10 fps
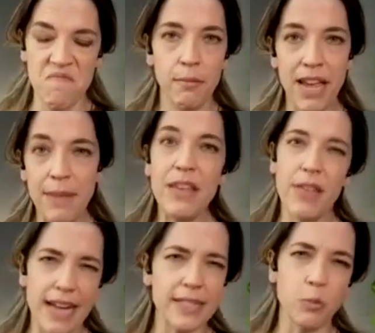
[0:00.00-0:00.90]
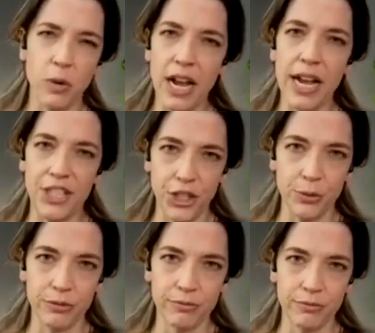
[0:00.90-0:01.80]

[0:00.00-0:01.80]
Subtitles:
maybe that's what I do.